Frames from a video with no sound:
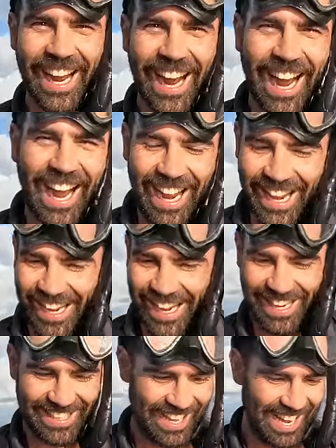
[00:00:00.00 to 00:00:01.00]
that's a whopper.
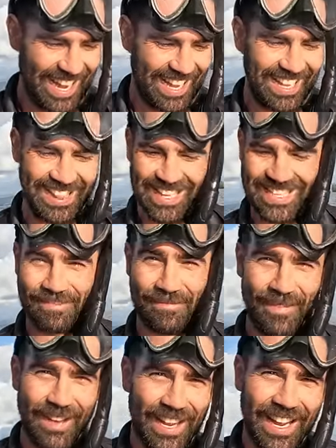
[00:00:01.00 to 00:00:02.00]
Yeah, that's a
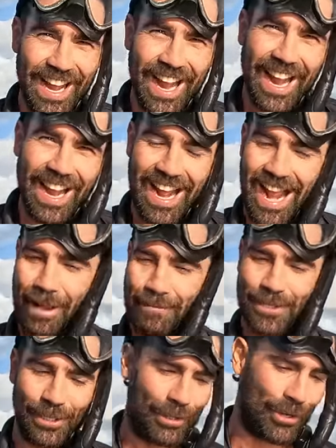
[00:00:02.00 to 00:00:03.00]
an
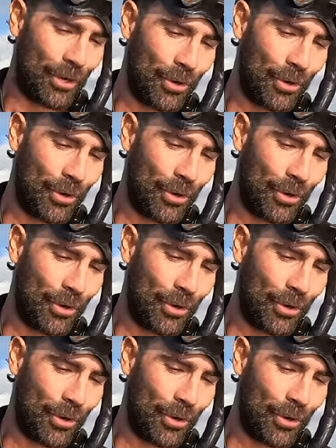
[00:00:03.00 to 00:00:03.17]
absolute